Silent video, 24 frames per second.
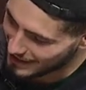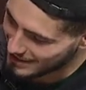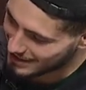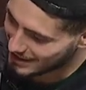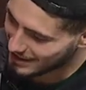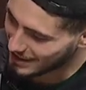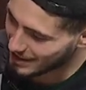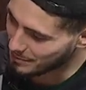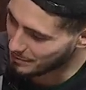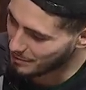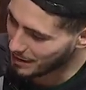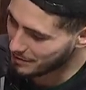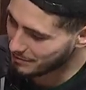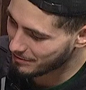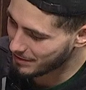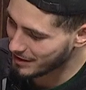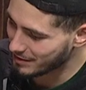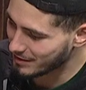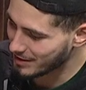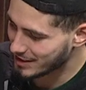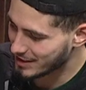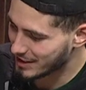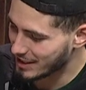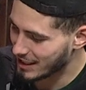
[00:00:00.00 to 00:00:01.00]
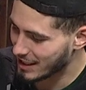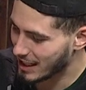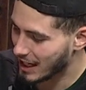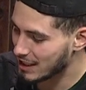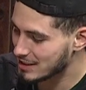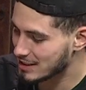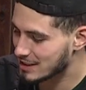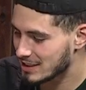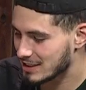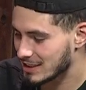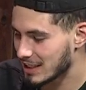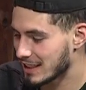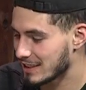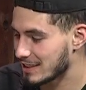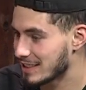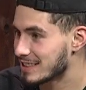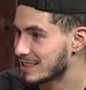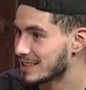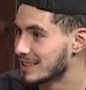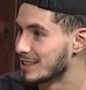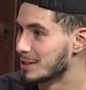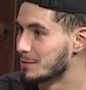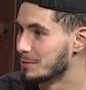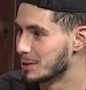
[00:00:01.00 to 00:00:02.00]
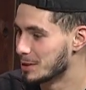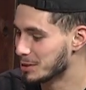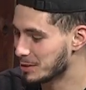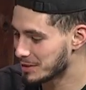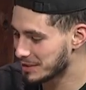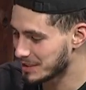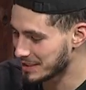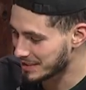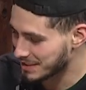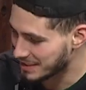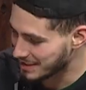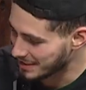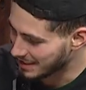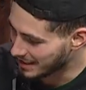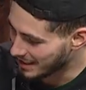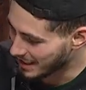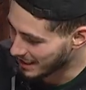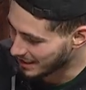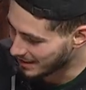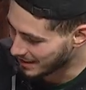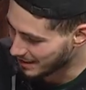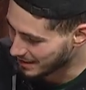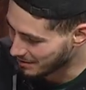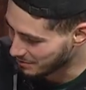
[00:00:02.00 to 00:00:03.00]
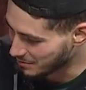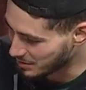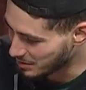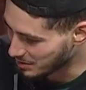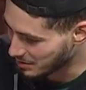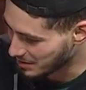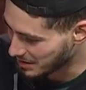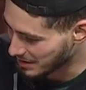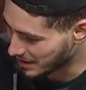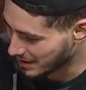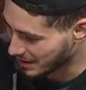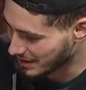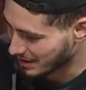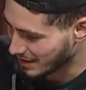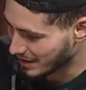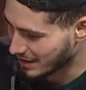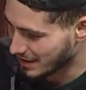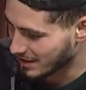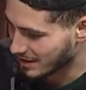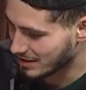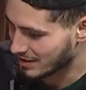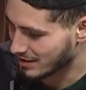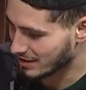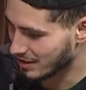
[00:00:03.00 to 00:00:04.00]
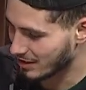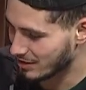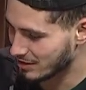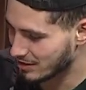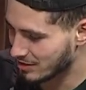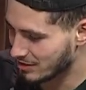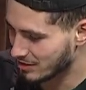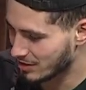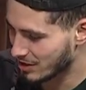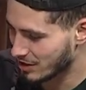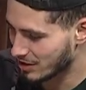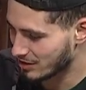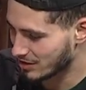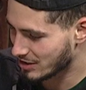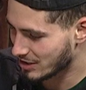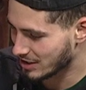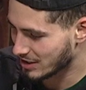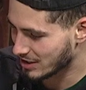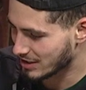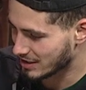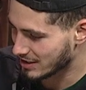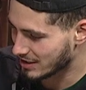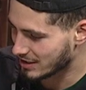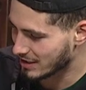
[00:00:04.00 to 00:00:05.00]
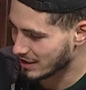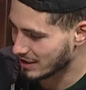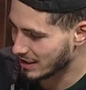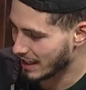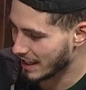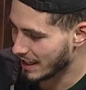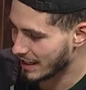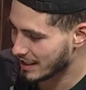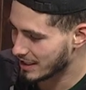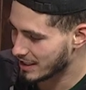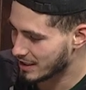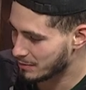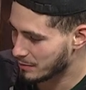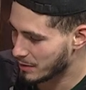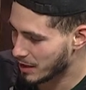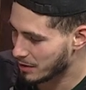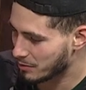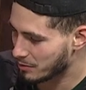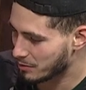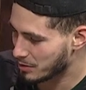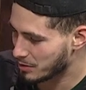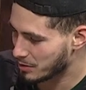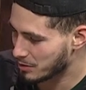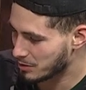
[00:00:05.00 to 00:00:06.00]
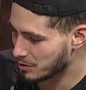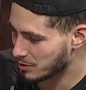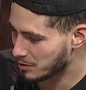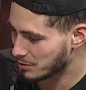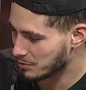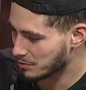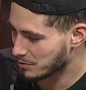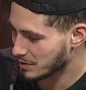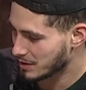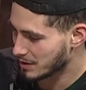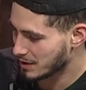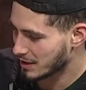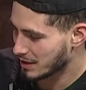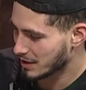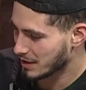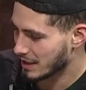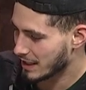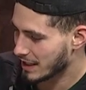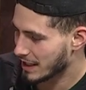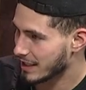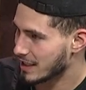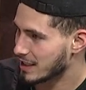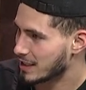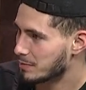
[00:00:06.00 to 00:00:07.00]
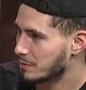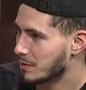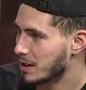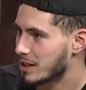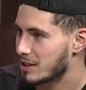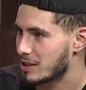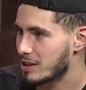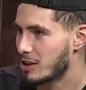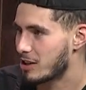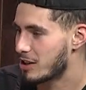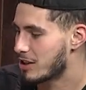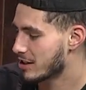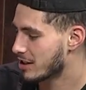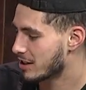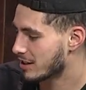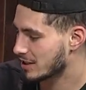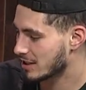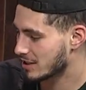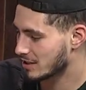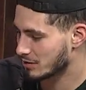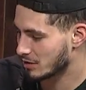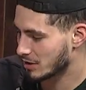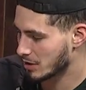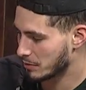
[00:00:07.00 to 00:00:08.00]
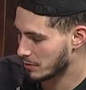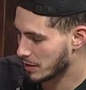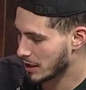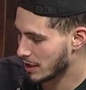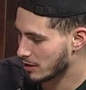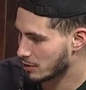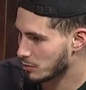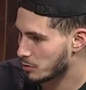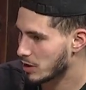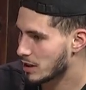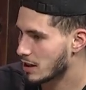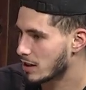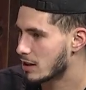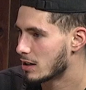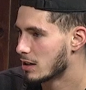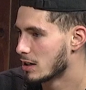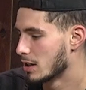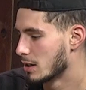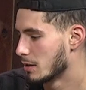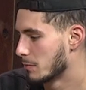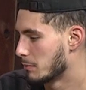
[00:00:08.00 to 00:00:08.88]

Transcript: I'd say my favorite thing. I just like listening to music. I love music. Okay, that's not so, weird. You know, just hanging in my room, hanging in my car. It doesn't really matter where.